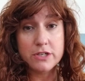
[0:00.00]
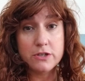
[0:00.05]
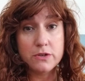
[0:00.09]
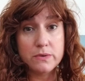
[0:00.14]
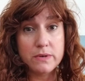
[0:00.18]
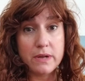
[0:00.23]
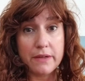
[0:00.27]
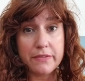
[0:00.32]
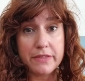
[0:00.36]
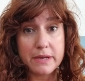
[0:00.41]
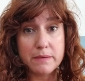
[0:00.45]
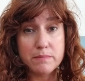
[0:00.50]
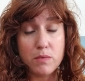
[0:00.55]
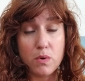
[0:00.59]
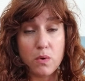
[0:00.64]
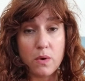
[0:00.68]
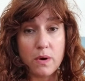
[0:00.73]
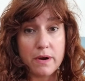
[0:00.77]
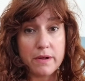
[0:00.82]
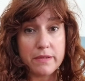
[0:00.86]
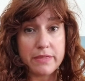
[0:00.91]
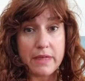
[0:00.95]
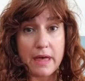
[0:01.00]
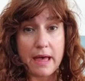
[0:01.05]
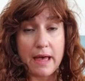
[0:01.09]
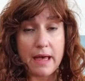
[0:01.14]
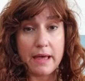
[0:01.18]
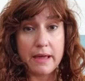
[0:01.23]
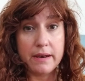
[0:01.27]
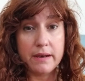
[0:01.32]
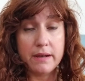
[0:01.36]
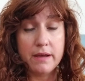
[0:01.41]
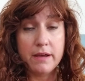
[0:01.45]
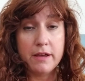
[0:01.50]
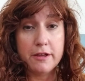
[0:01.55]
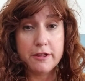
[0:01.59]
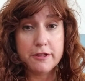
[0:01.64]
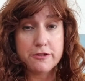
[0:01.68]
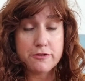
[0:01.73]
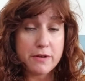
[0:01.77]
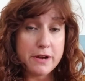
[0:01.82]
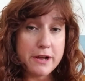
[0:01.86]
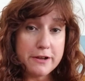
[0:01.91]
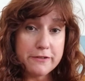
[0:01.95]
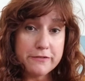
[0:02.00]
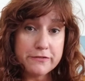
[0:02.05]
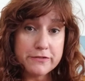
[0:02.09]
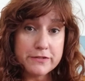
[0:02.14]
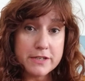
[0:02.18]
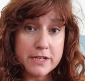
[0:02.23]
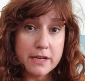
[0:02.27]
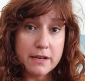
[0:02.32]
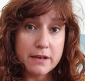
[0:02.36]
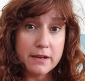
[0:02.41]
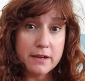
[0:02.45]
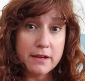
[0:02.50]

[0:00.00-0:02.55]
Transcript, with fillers: do nothing more than thrift,